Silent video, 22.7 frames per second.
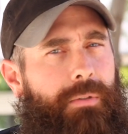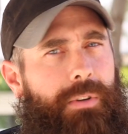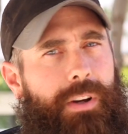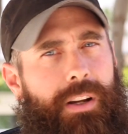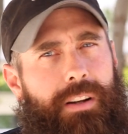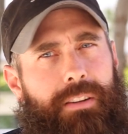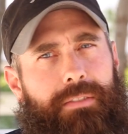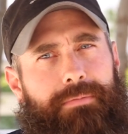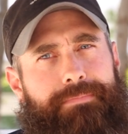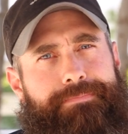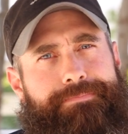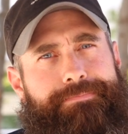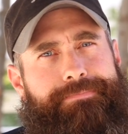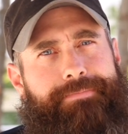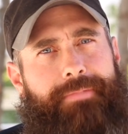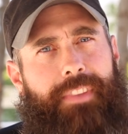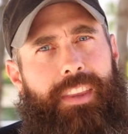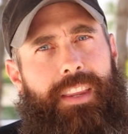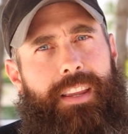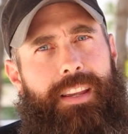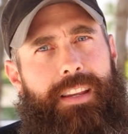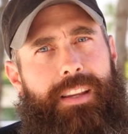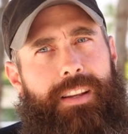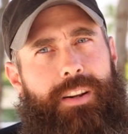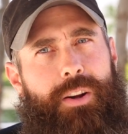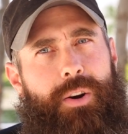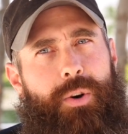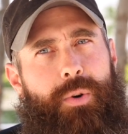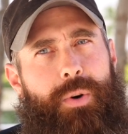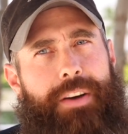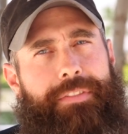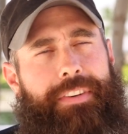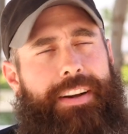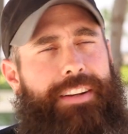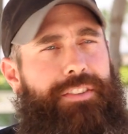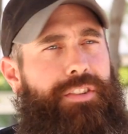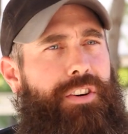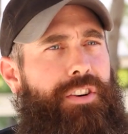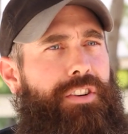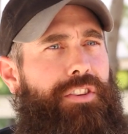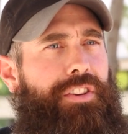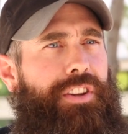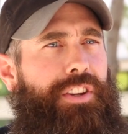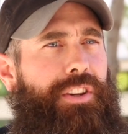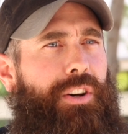Well, if I
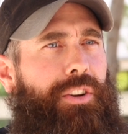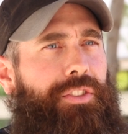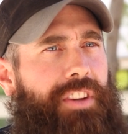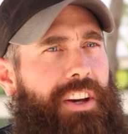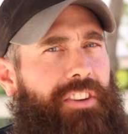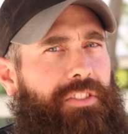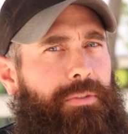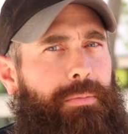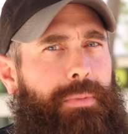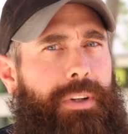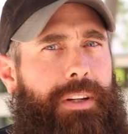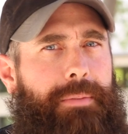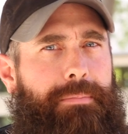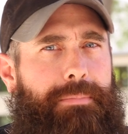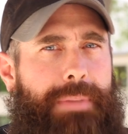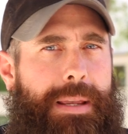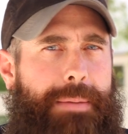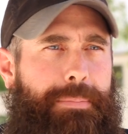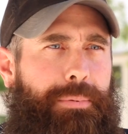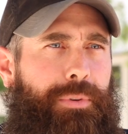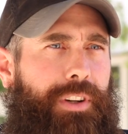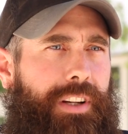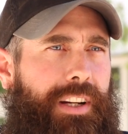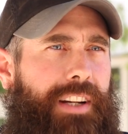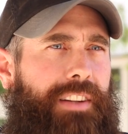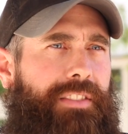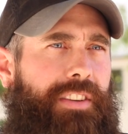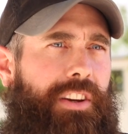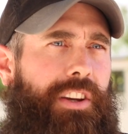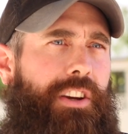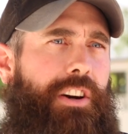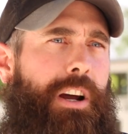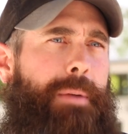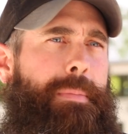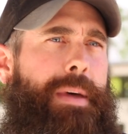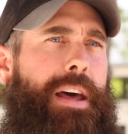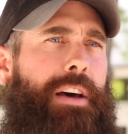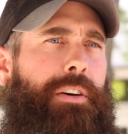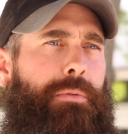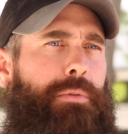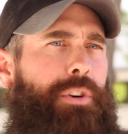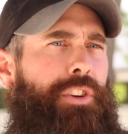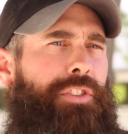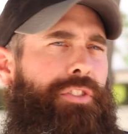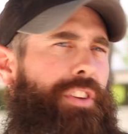turn to the Old Testament, people are going to tell you
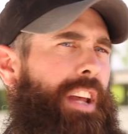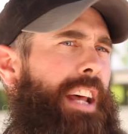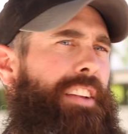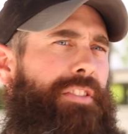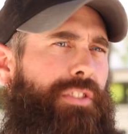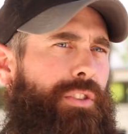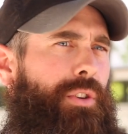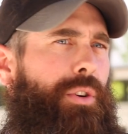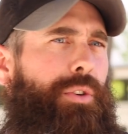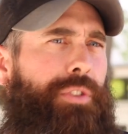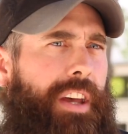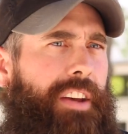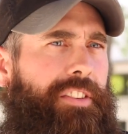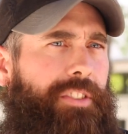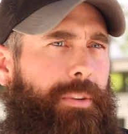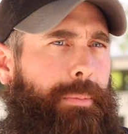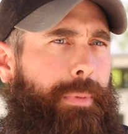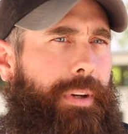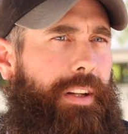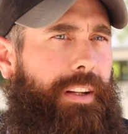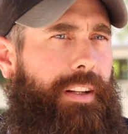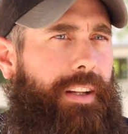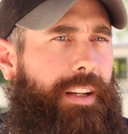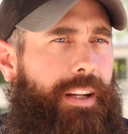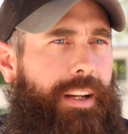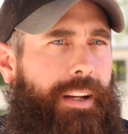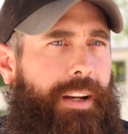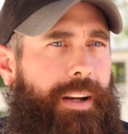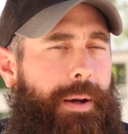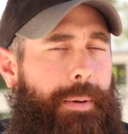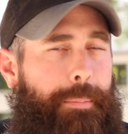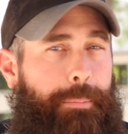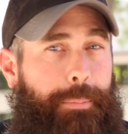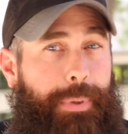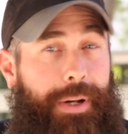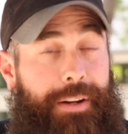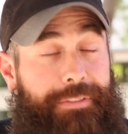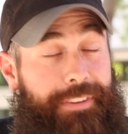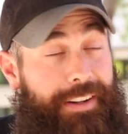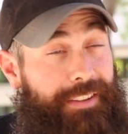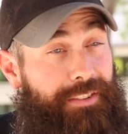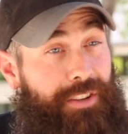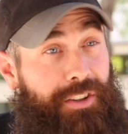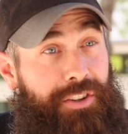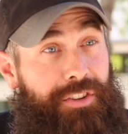automatically, well, that's the Old Testament. But
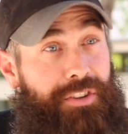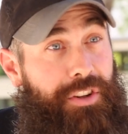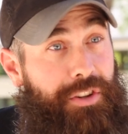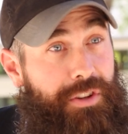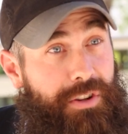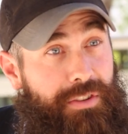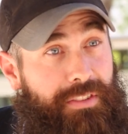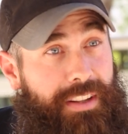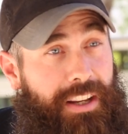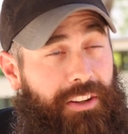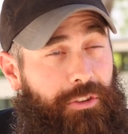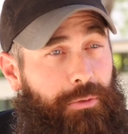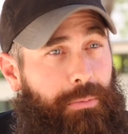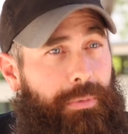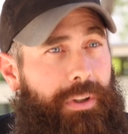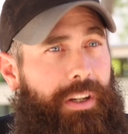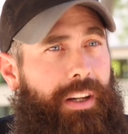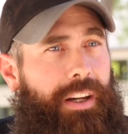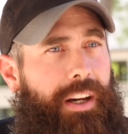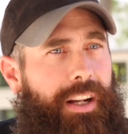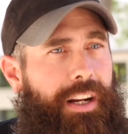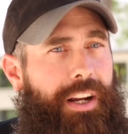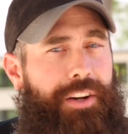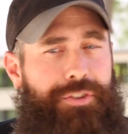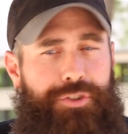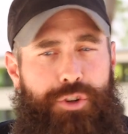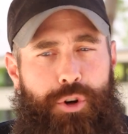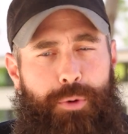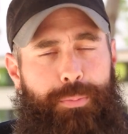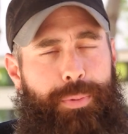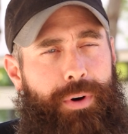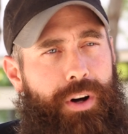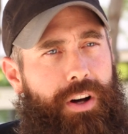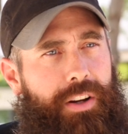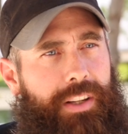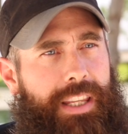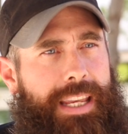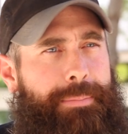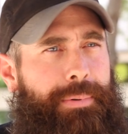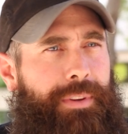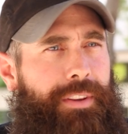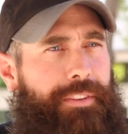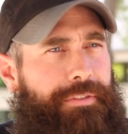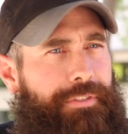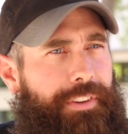if I turn to the New Testament and I show Paul
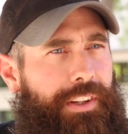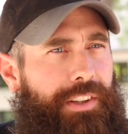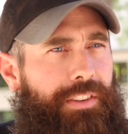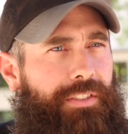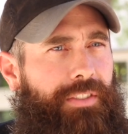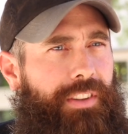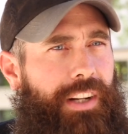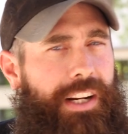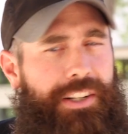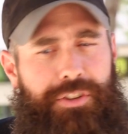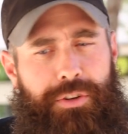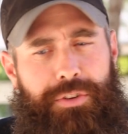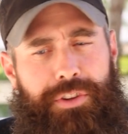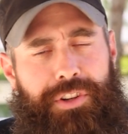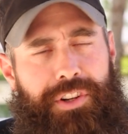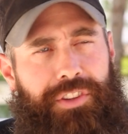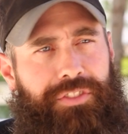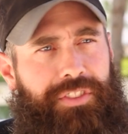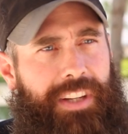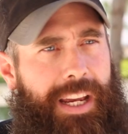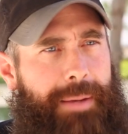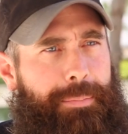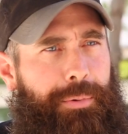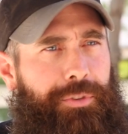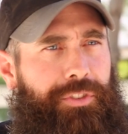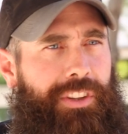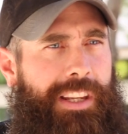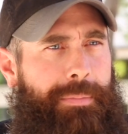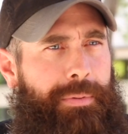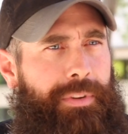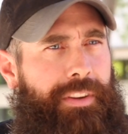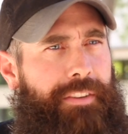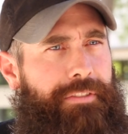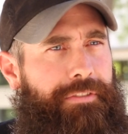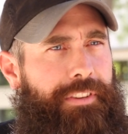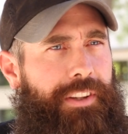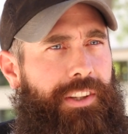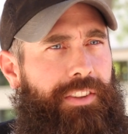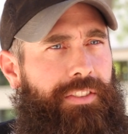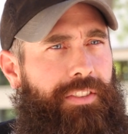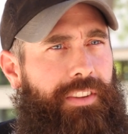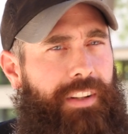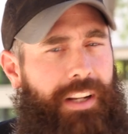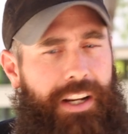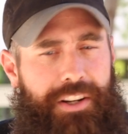keeping the feast and I show the disciples keeping the
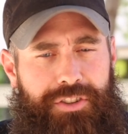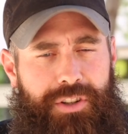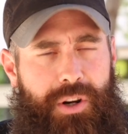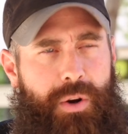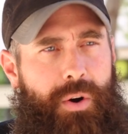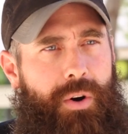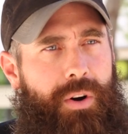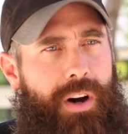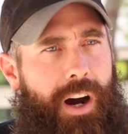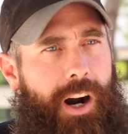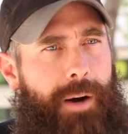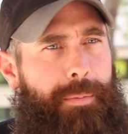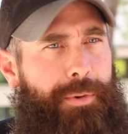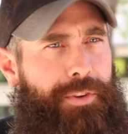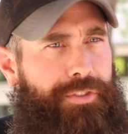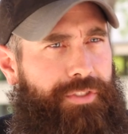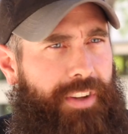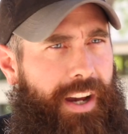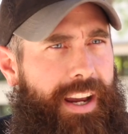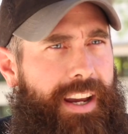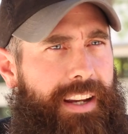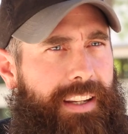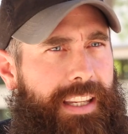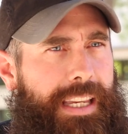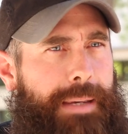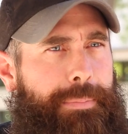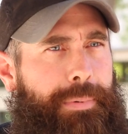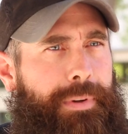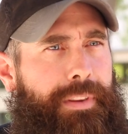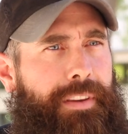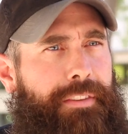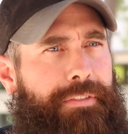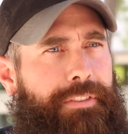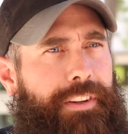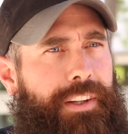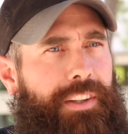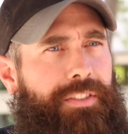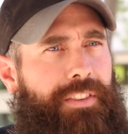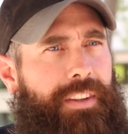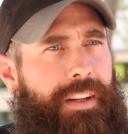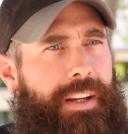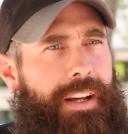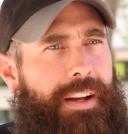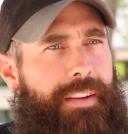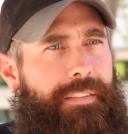feast and I show our Messiah keeping the
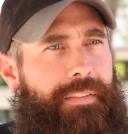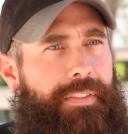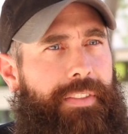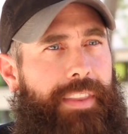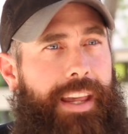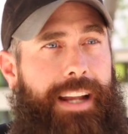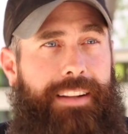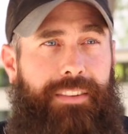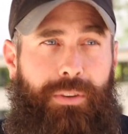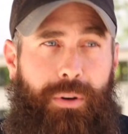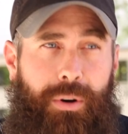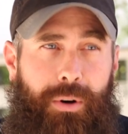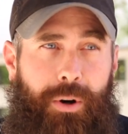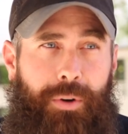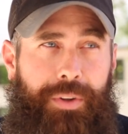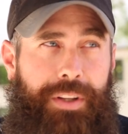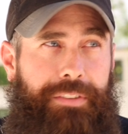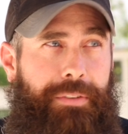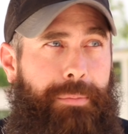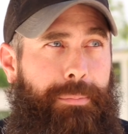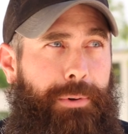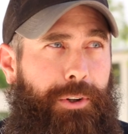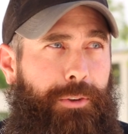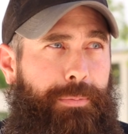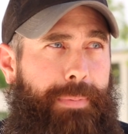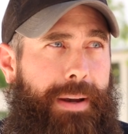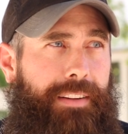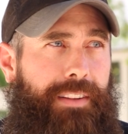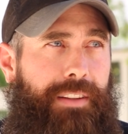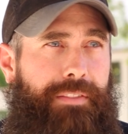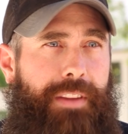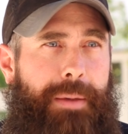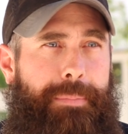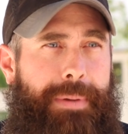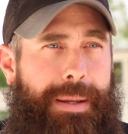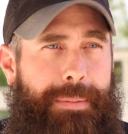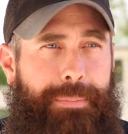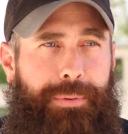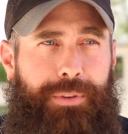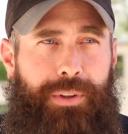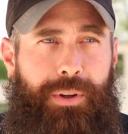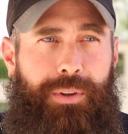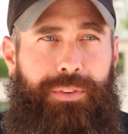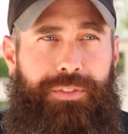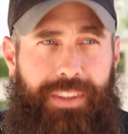feast, that's a whole different perspective that
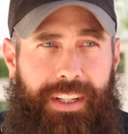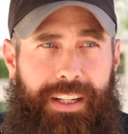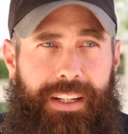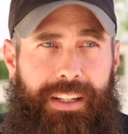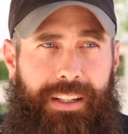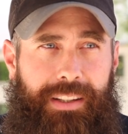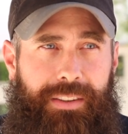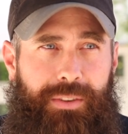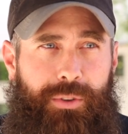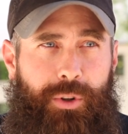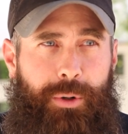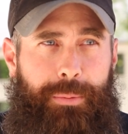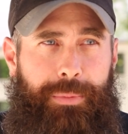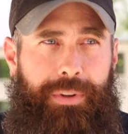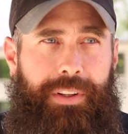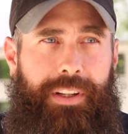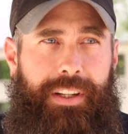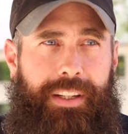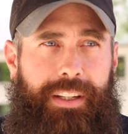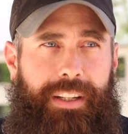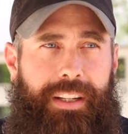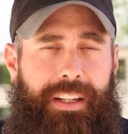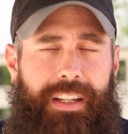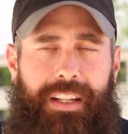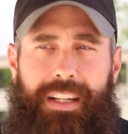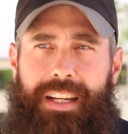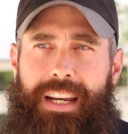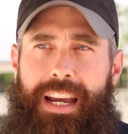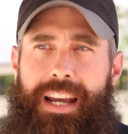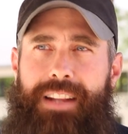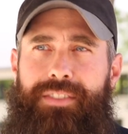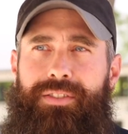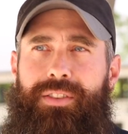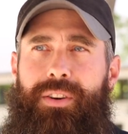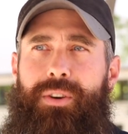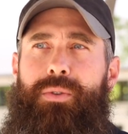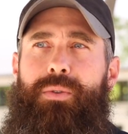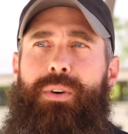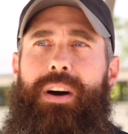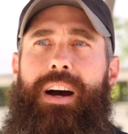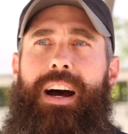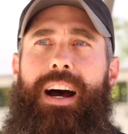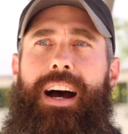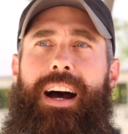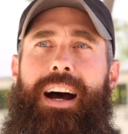people don't see normally. And
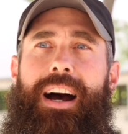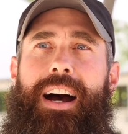so